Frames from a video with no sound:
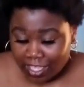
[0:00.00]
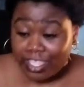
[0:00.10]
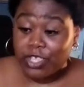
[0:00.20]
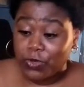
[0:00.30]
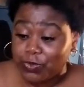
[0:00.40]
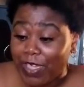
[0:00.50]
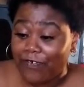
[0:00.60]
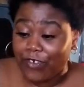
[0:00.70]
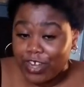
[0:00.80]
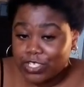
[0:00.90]
This was my
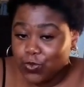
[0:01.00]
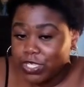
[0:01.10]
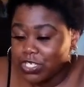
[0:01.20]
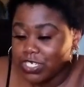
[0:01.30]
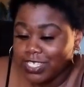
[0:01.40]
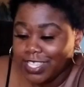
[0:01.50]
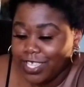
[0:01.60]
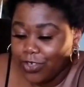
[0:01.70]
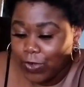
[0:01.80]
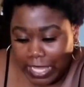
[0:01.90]
first winter
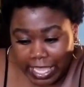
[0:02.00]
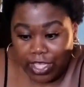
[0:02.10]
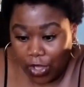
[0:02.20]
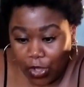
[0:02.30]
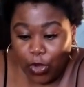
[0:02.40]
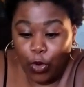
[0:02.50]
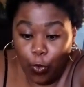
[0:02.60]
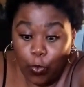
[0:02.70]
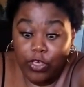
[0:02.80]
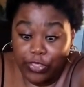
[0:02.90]
dealing like
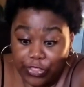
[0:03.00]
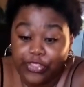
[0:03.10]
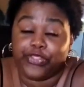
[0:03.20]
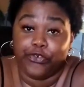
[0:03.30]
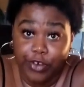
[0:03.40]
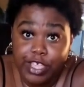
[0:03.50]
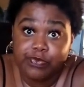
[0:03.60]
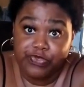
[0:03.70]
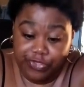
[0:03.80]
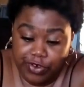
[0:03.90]
with strip
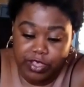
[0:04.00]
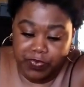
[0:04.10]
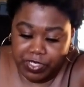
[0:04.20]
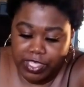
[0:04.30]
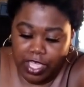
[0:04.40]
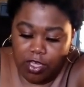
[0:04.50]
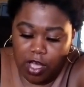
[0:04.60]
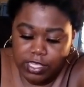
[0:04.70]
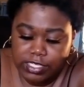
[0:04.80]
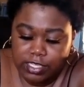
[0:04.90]
thrips, like
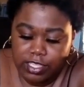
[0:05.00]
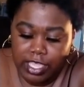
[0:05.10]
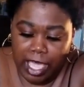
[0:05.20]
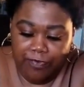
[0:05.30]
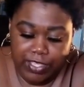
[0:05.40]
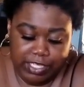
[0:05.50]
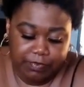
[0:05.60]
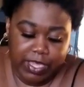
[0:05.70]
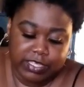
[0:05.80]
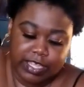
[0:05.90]
constantly having to
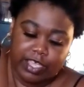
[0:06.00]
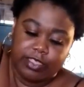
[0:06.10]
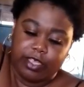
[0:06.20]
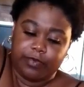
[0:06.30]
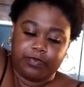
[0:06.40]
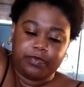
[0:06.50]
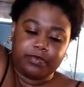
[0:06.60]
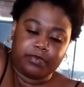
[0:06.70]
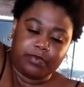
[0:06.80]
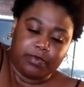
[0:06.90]
maintain them.
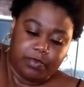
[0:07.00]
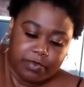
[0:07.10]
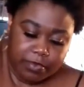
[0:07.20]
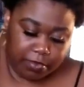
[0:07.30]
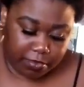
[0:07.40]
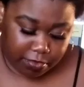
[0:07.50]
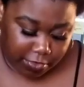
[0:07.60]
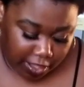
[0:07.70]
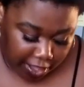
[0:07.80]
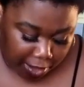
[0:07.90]

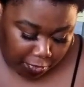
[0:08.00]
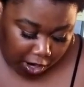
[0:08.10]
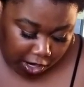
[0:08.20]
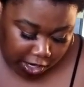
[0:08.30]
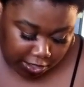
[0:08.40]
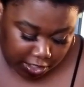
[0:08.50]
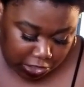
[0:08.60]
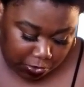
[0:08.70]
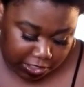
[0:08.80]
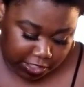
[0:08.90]
They came hard this
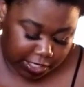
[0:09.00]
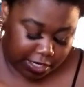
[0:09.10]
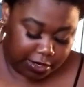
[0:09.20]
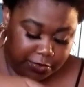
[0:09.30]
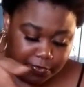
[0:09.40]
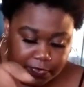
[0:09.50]
winter.